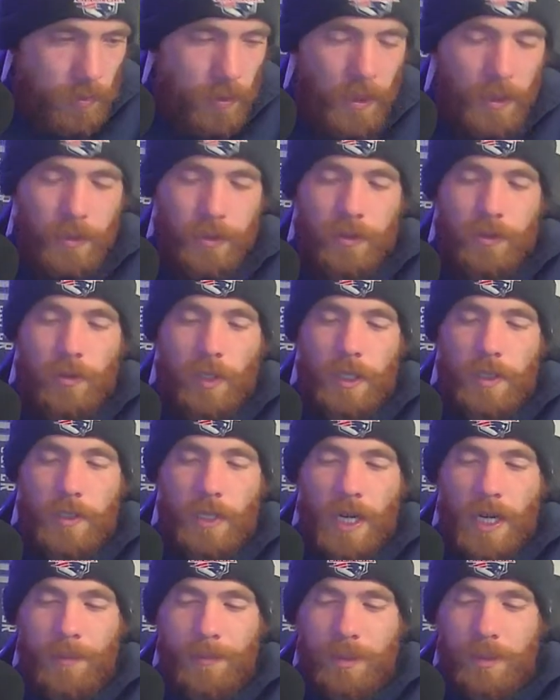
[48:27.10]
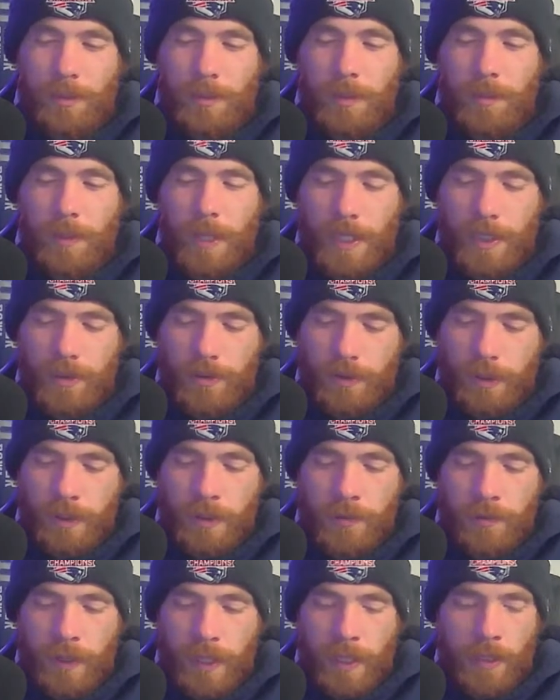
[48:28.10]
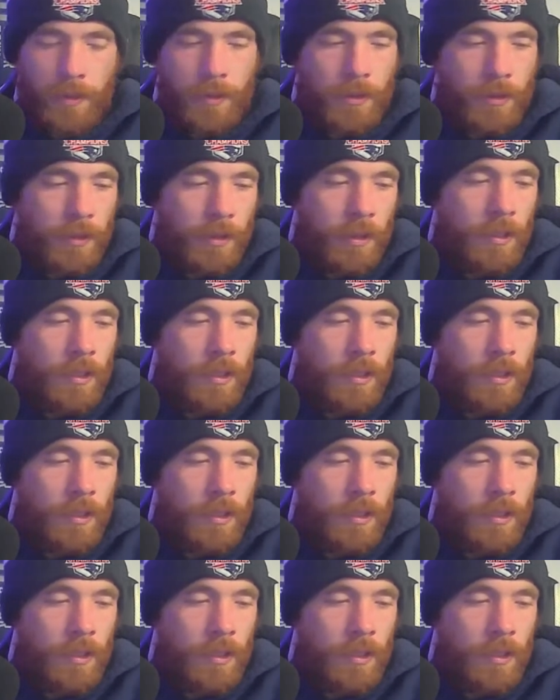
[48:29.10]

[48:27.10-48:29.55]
Yeah, this is great times to be a Patriots fan.